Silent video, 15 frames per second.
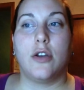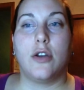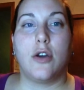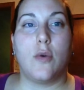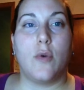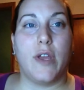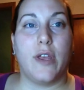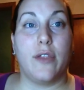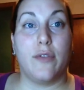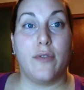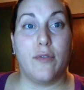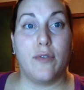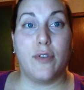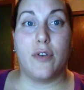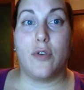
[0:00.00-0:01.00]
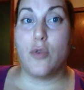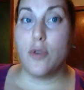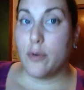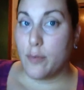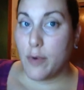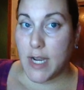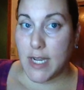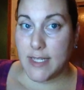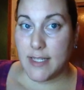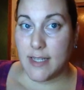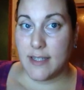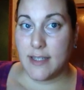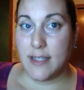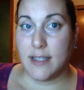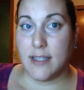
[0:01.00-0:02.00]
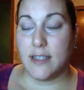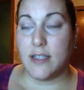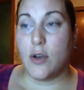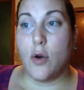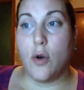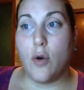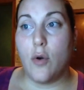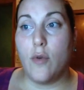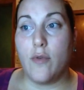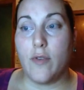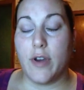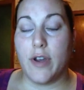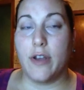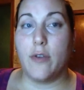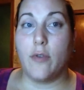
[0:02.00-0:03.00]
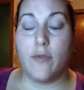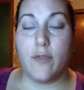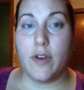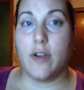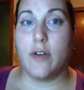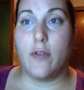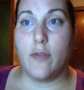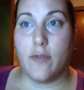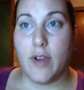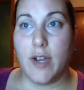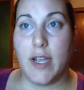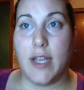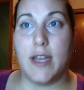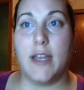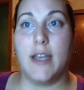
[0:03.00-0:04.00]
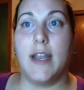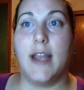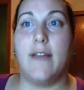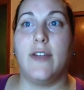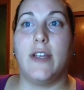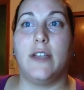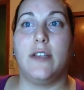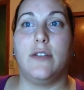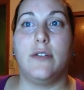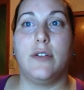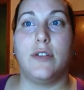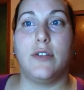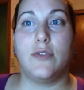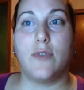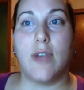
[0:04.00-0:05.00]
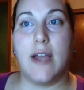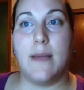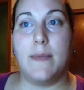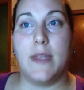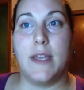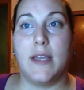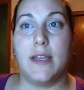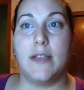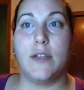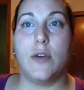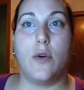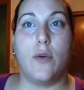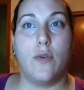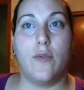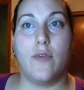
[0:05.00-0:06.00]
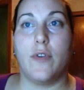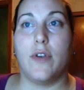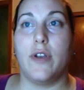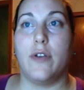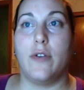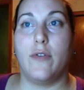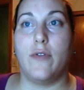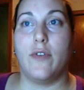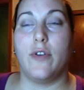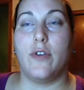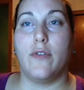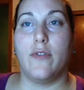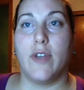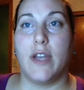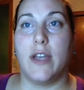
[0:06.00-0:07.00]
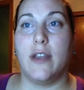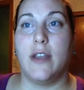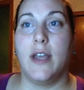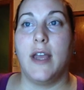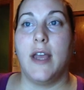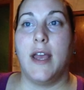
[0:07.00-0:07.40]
going through the court processes over and over and over again and having to describe things over and over and over again